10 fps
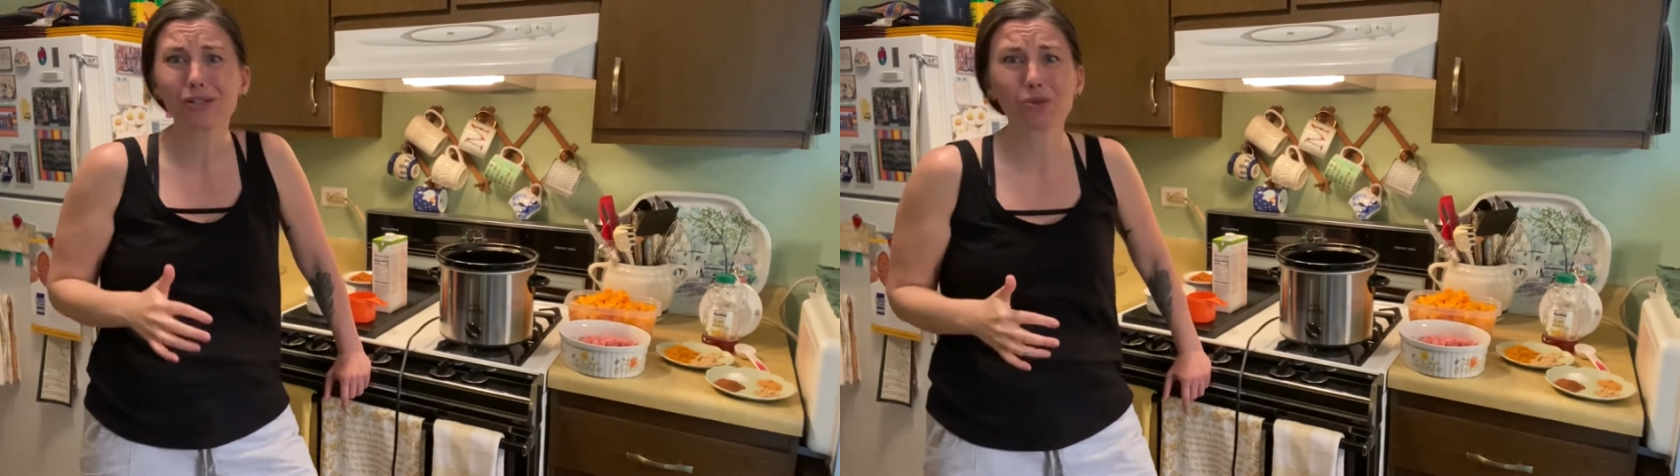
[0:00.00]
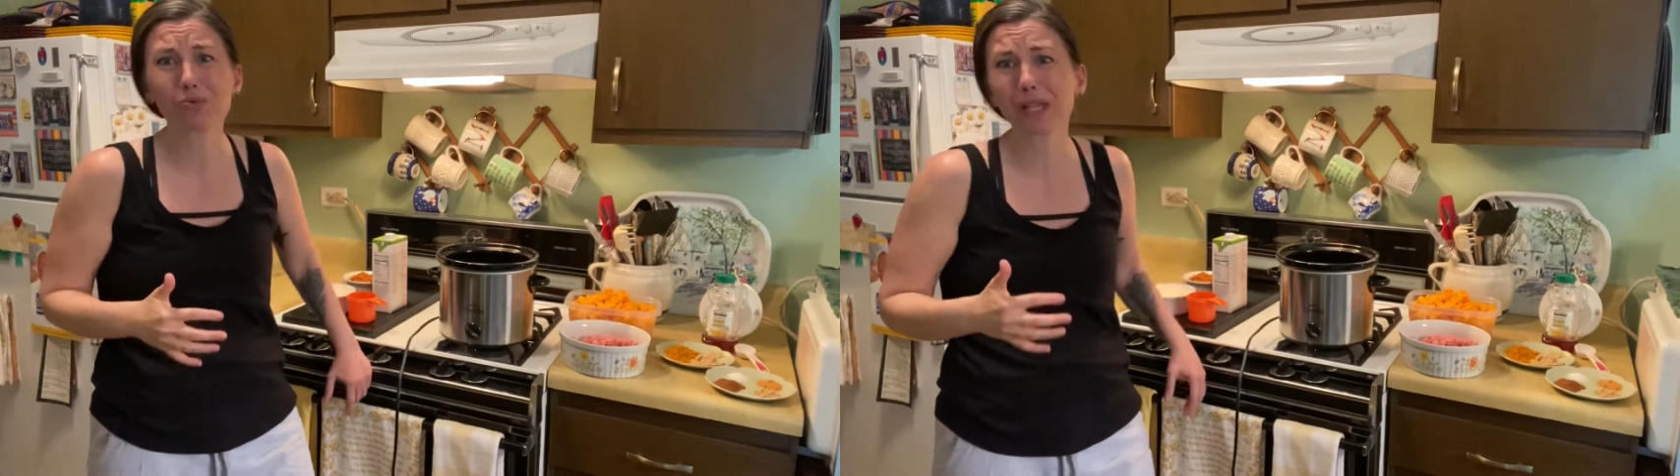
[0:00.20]

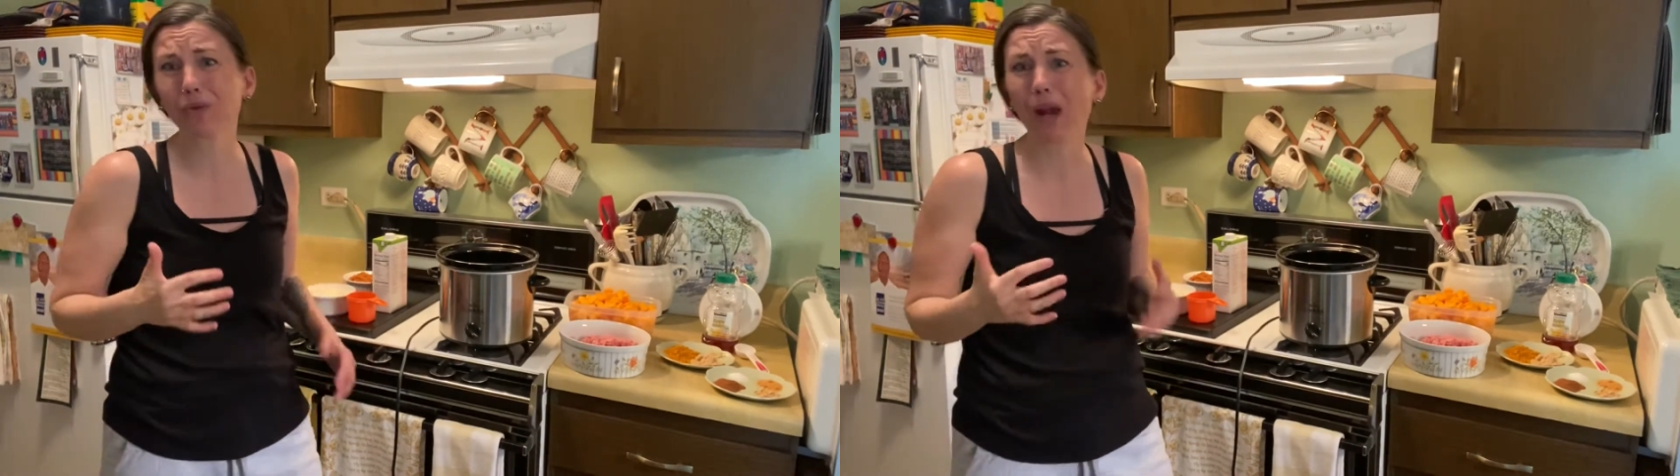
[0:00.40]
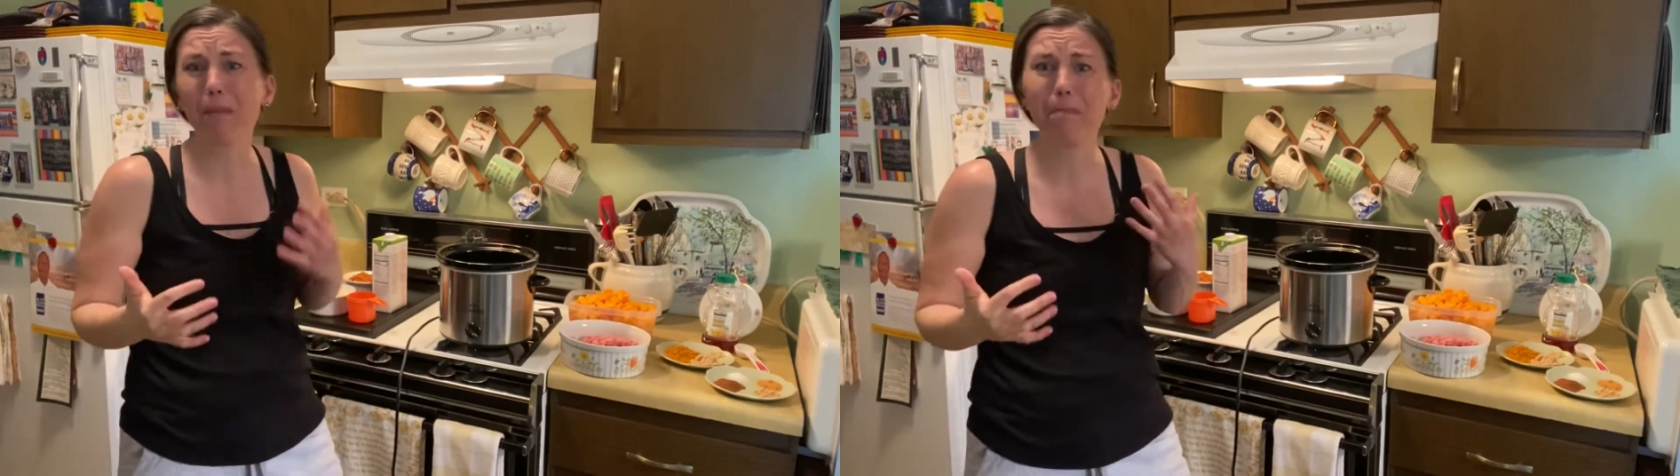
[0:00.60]
or really
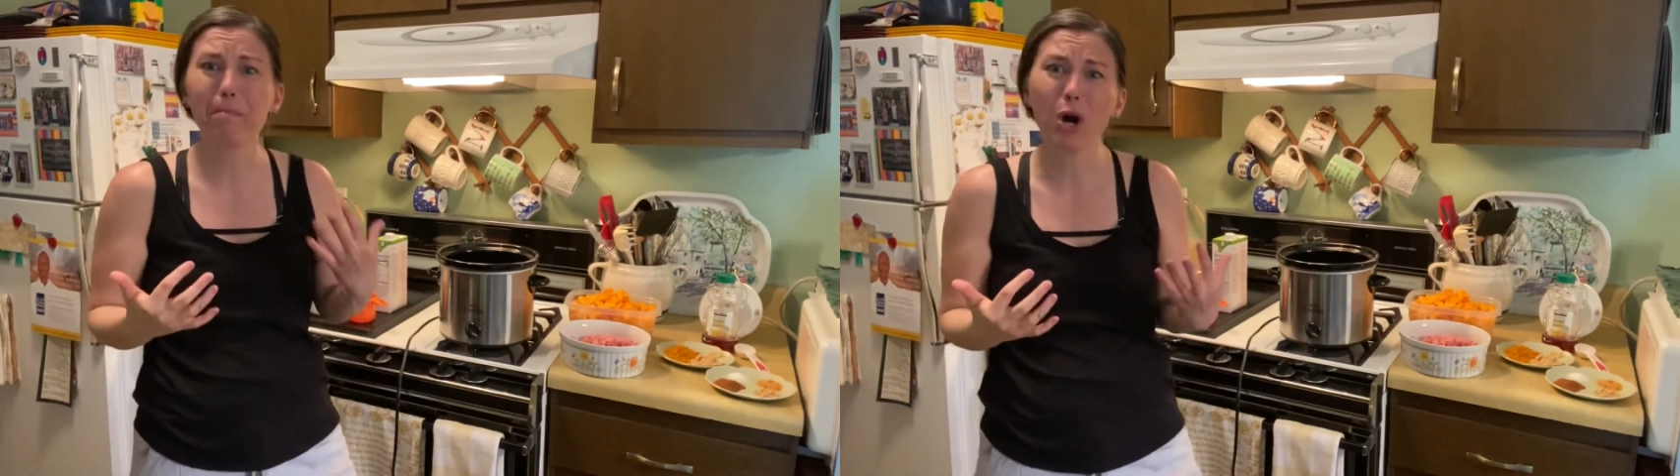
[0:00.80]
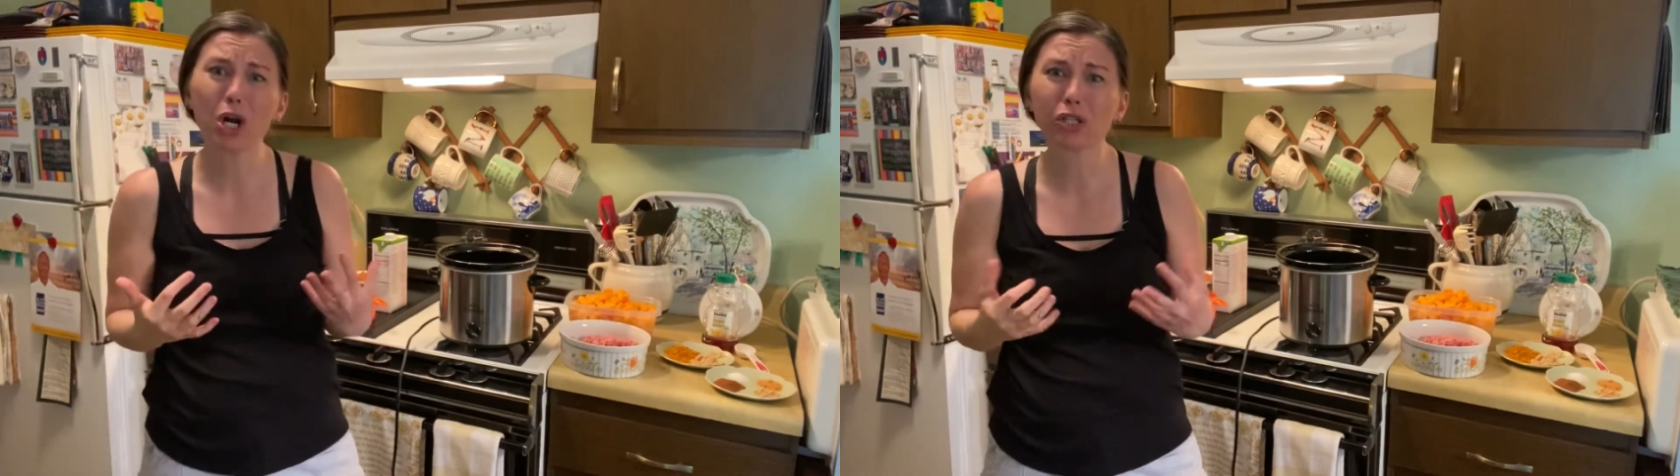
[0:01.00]
great
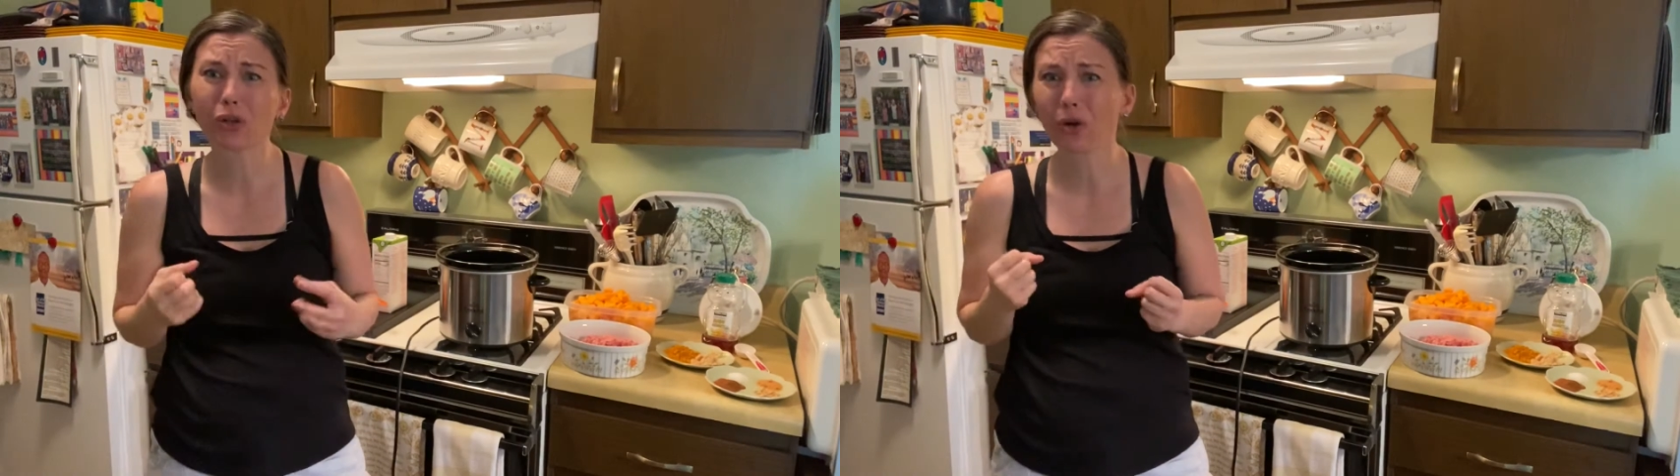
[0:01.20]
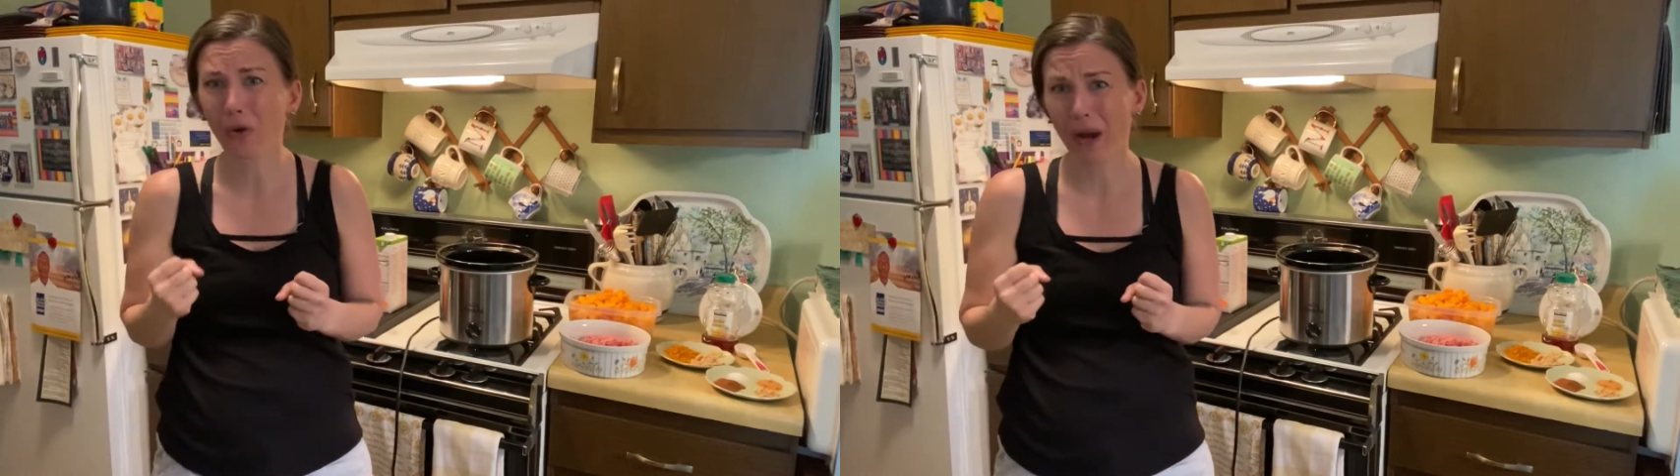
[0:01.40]
books
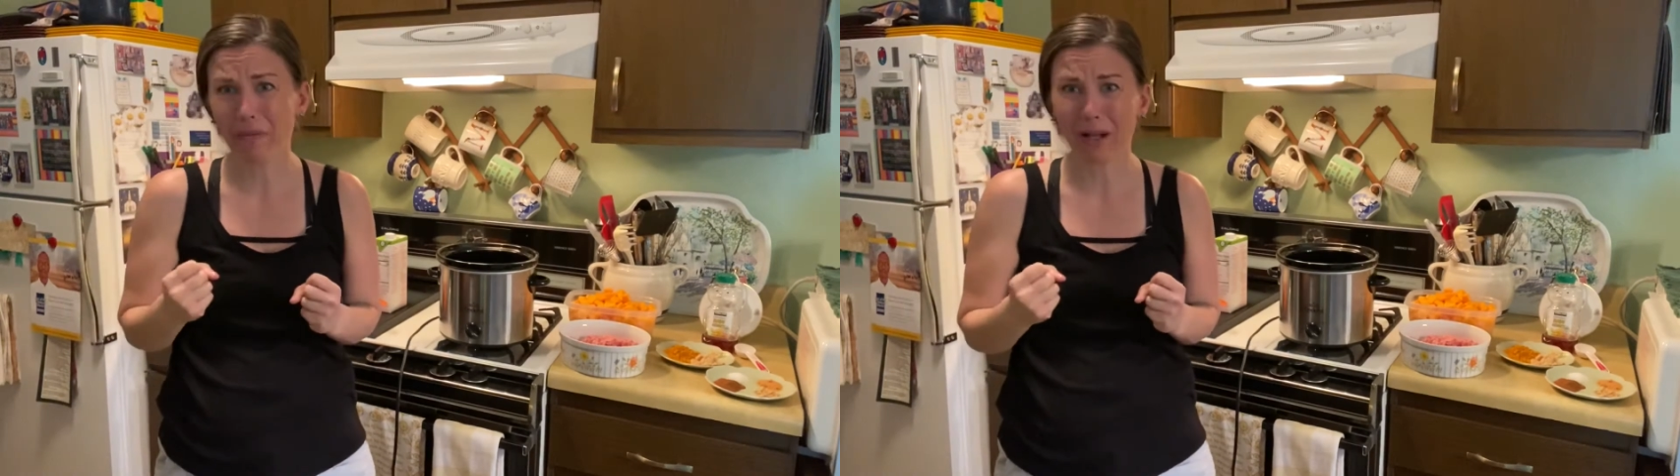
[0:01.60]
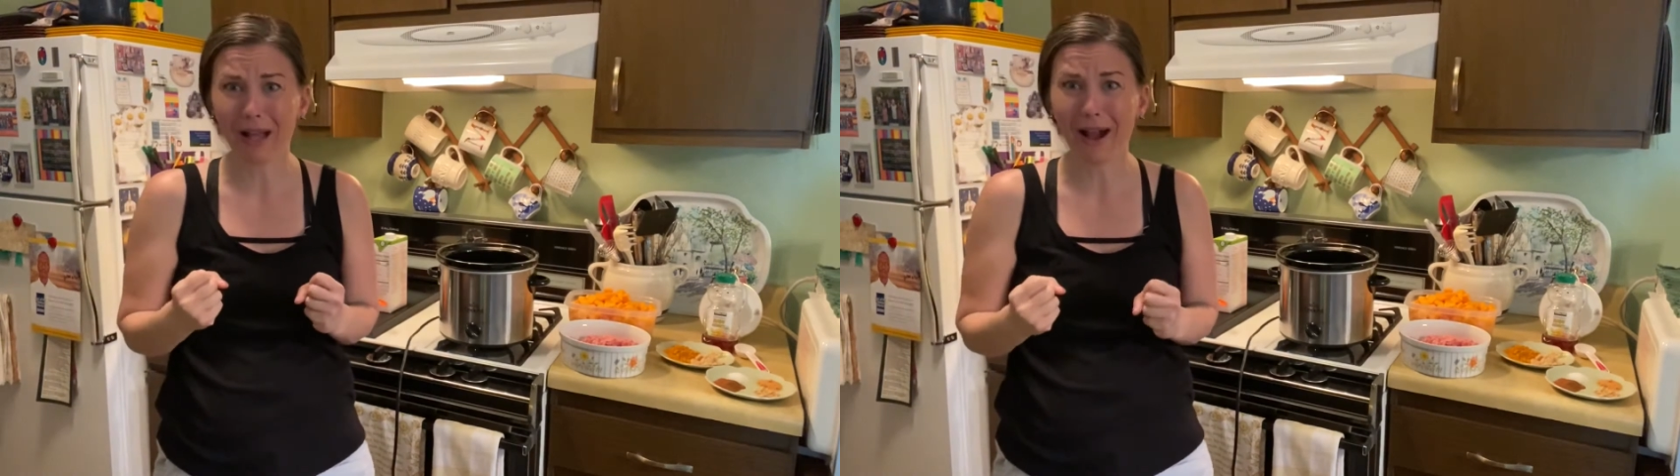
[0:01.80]
or a great
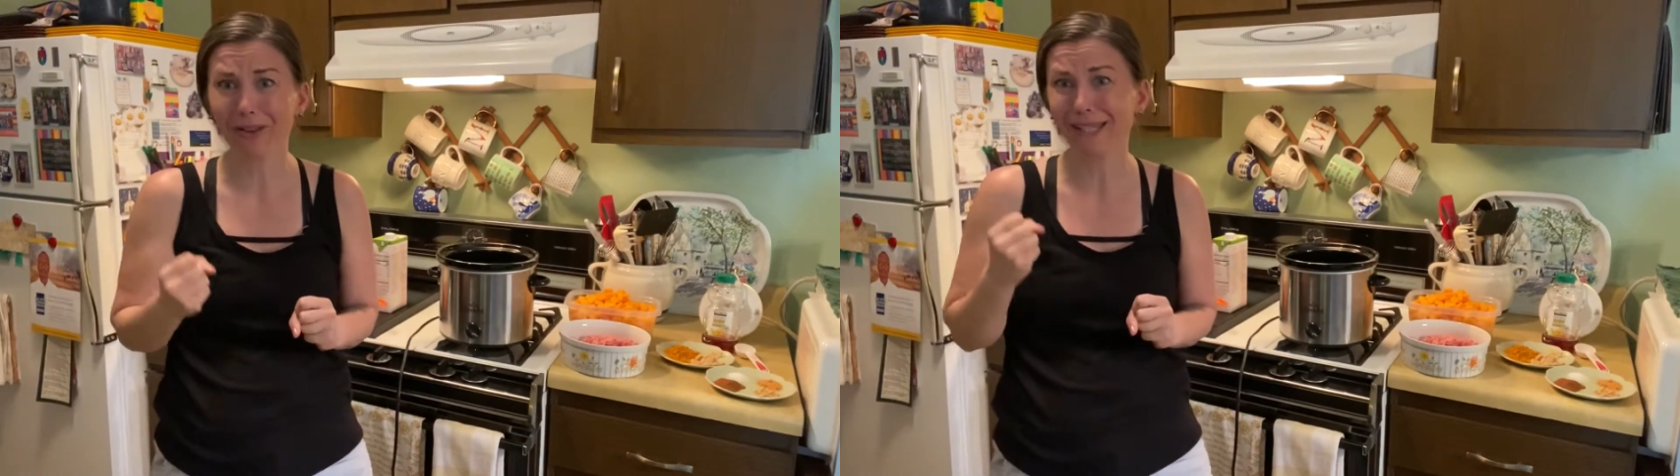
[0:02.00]
meal out.